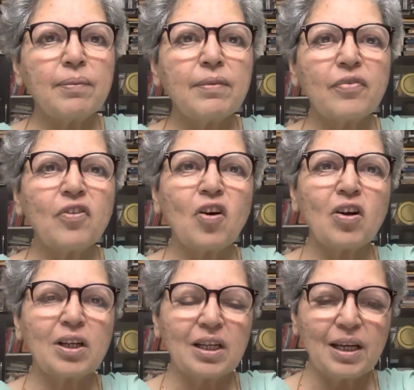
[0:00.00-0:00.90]

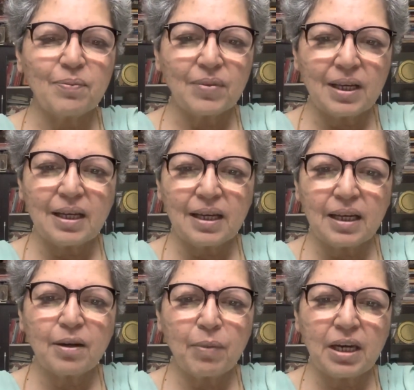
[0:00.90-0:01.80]
forgotten him
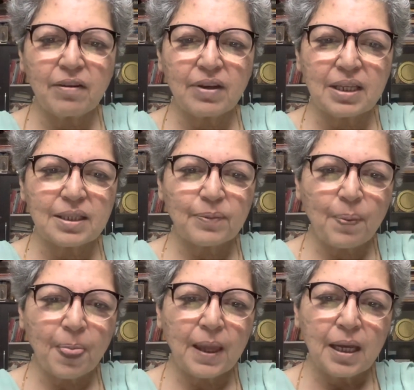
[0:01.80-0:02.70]
in many ways.
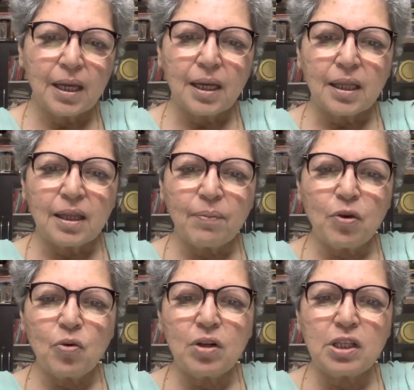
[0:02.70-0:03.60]
The
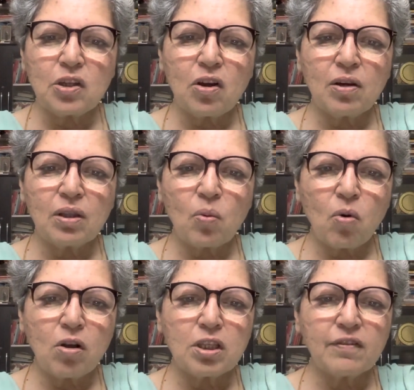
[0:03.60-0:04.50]
murals on the
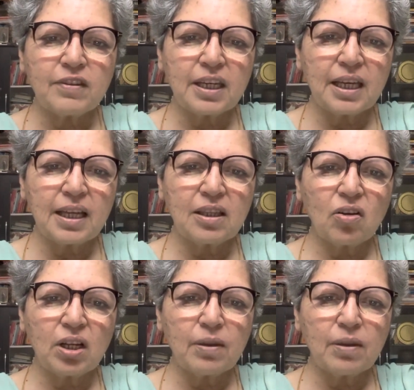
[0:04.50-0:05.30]
walls of Daria Daulat